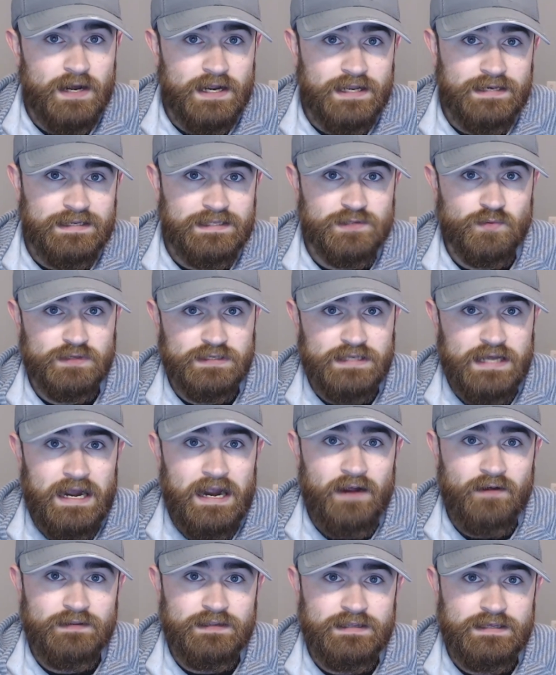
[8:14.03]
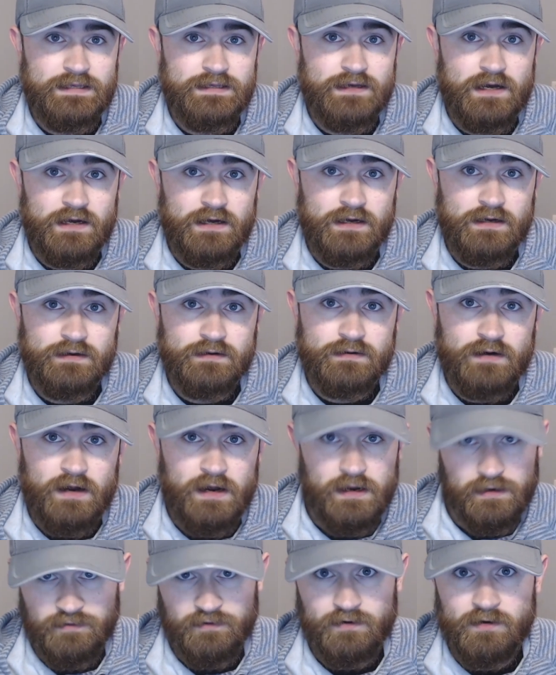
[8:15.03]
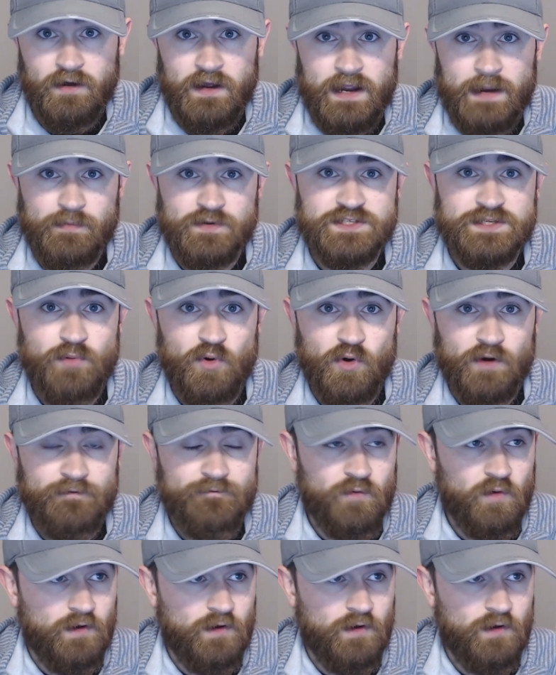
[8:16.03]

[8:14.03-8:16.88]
need to rely on the Clawhammer support for.